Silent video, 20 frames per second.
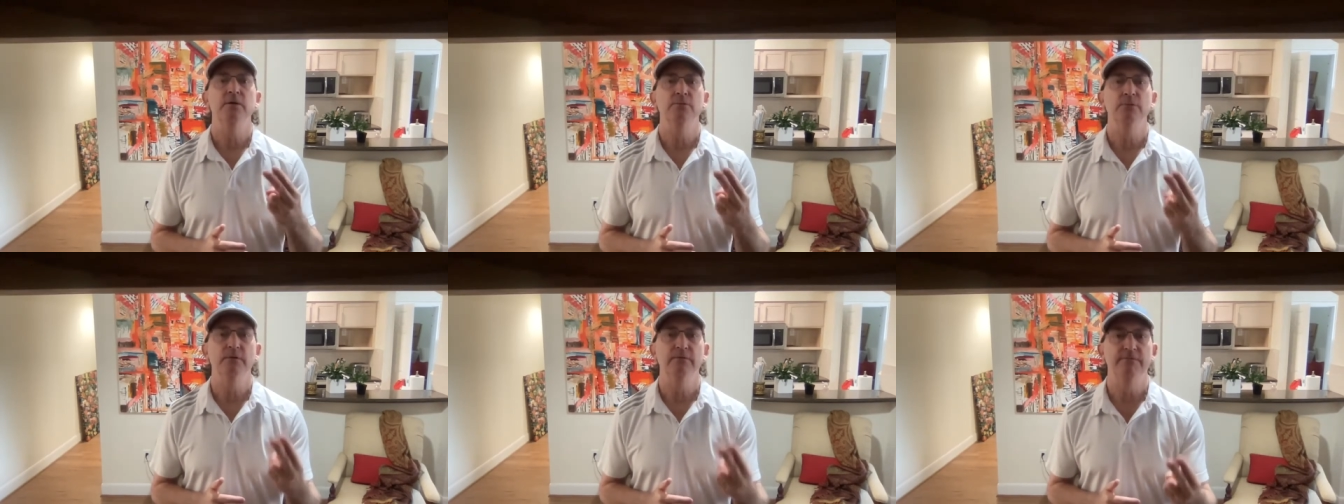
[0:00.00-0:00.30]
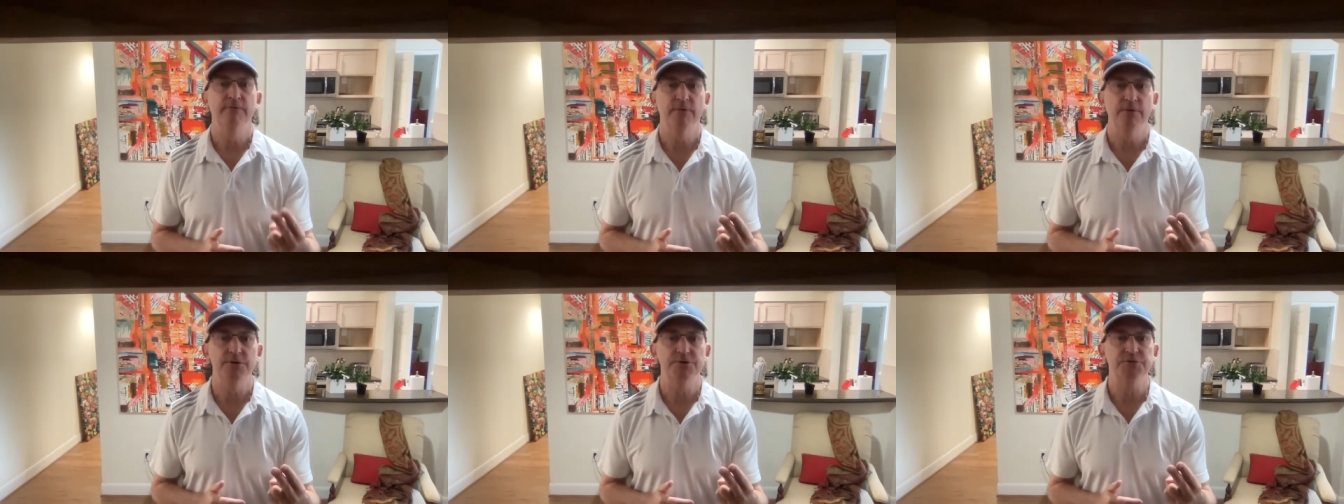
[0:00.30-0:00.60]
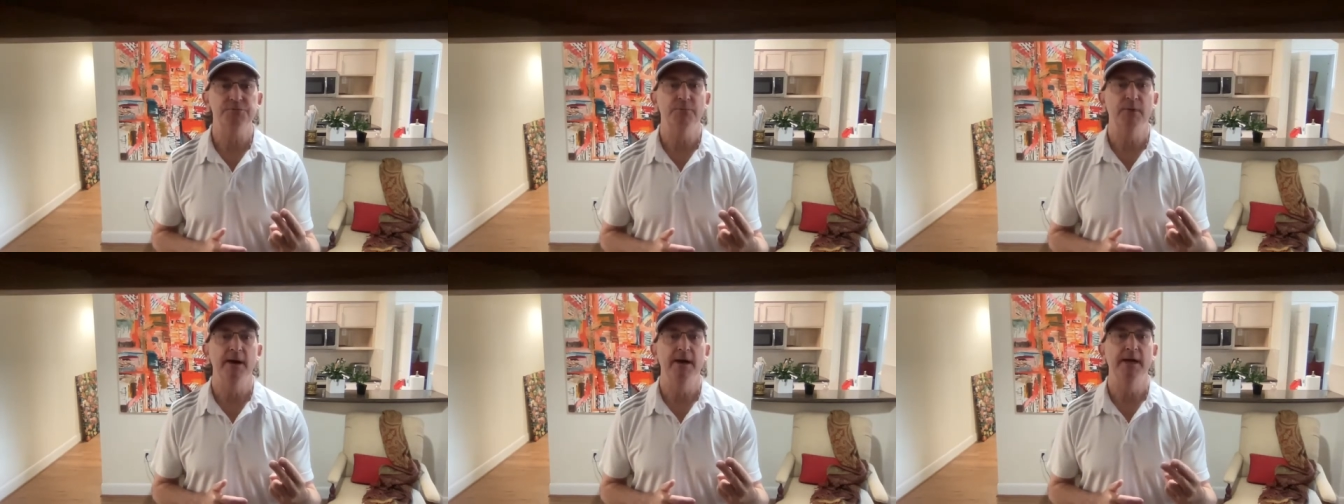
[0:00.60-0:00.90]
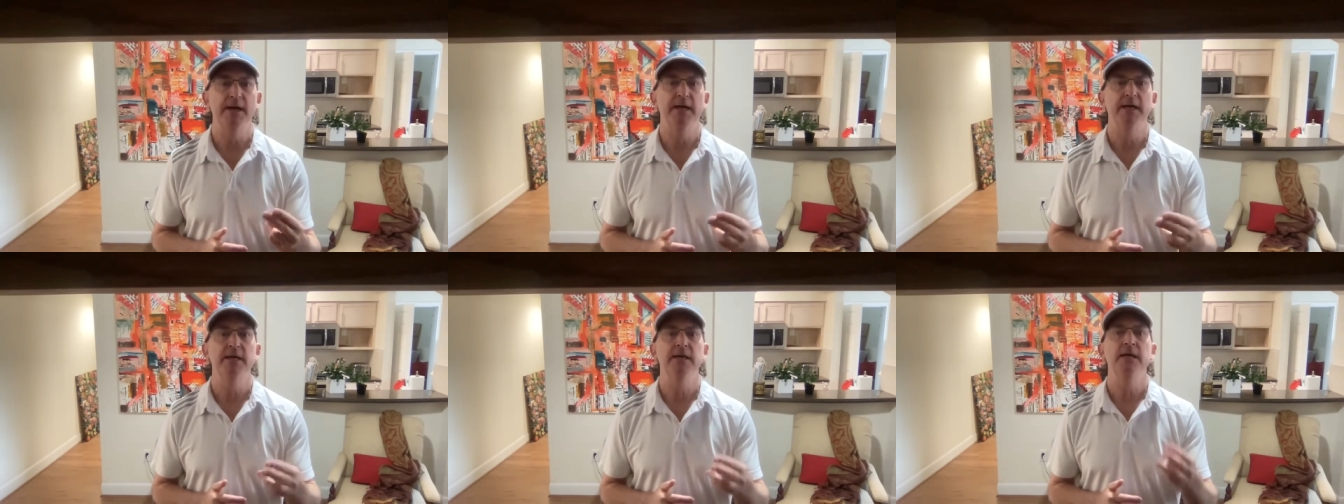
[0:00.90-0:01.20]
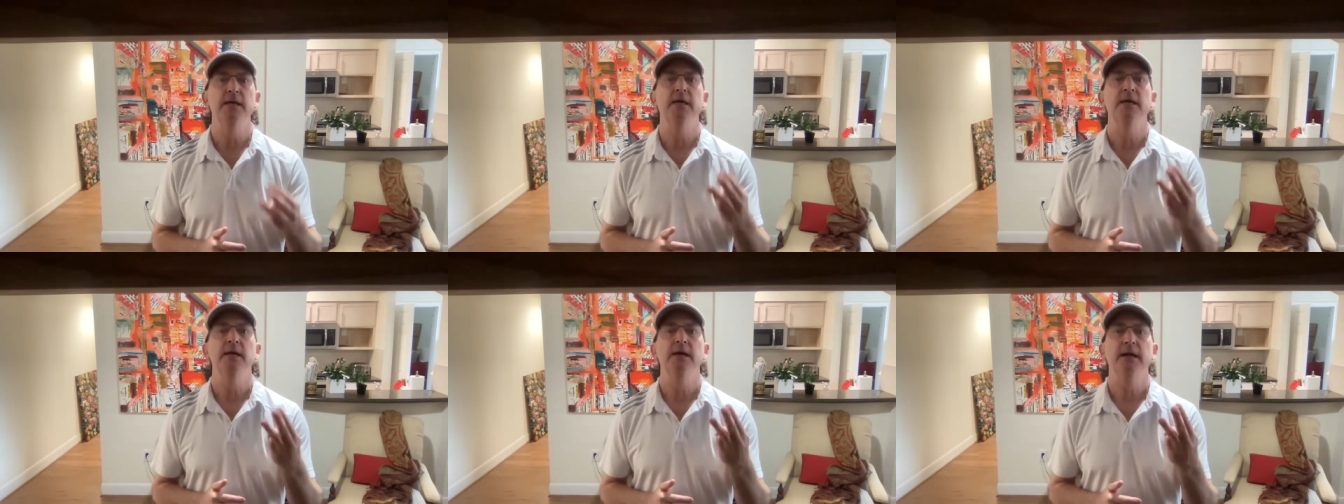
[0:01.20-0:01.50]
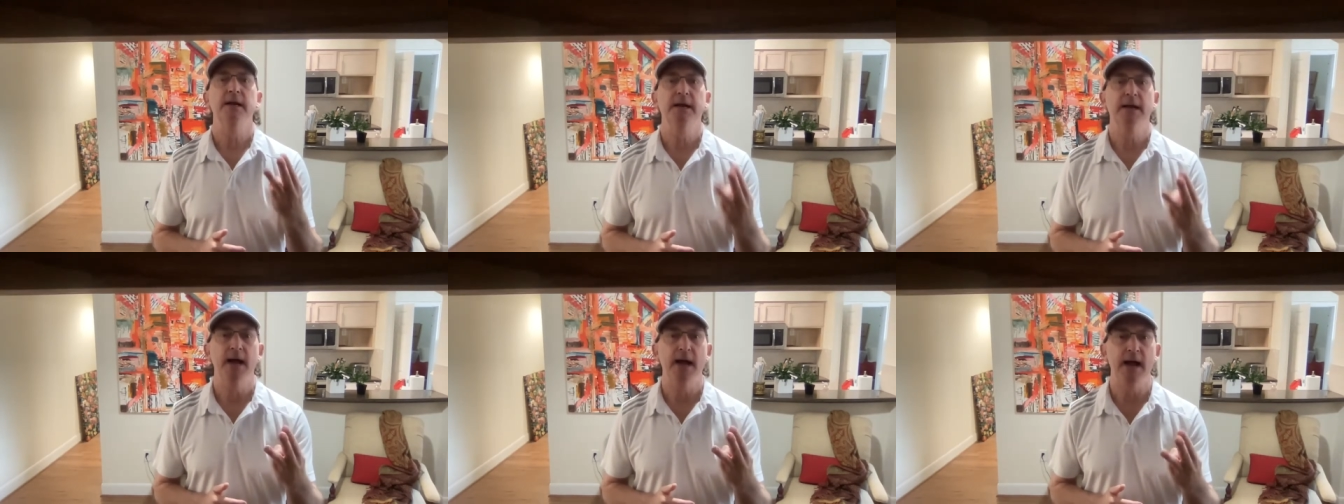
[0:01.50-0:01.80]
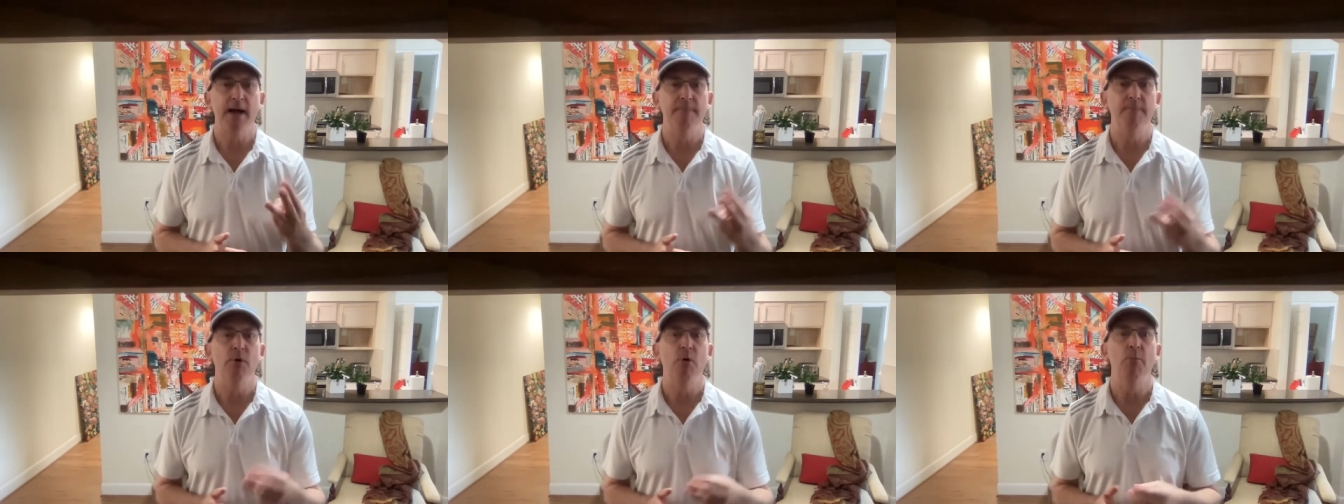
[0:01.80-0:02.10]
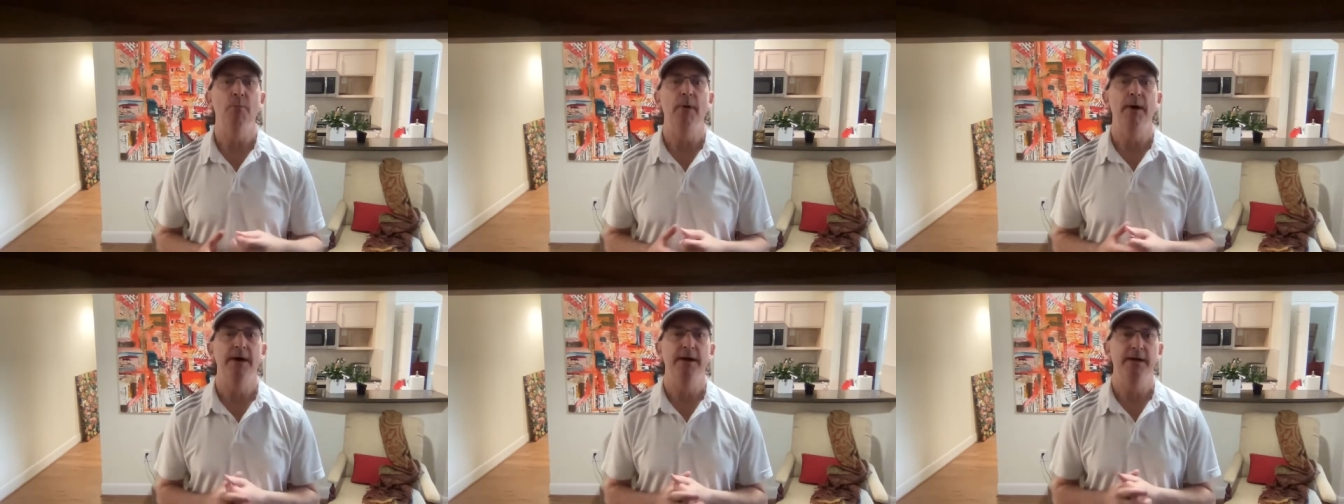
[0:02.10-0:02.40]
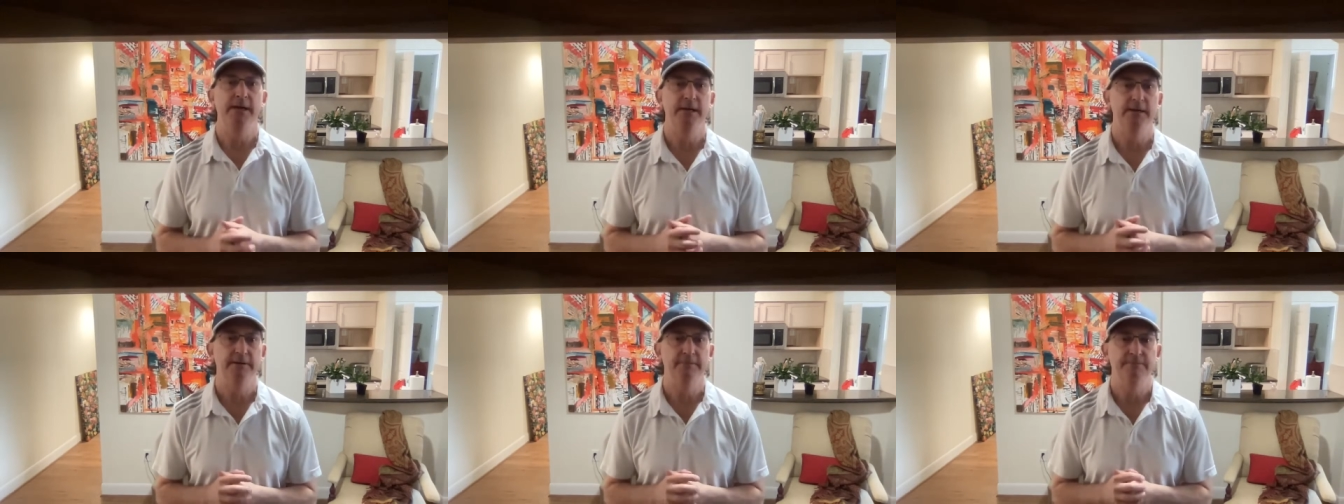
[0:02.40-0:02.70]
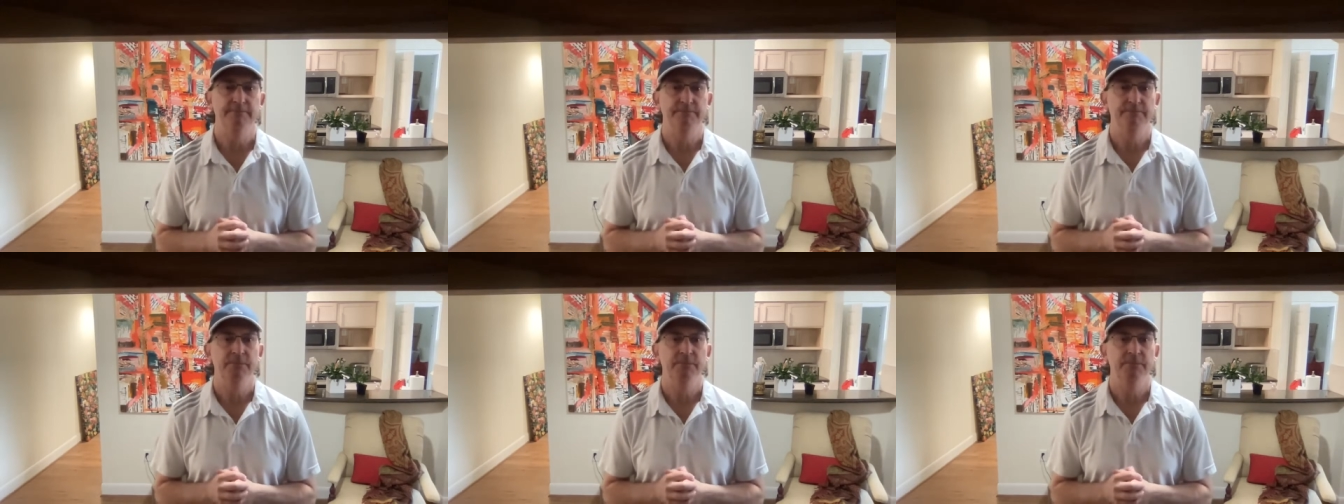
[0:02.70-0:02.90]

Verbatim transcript: reverse Mikan, combo Mikan.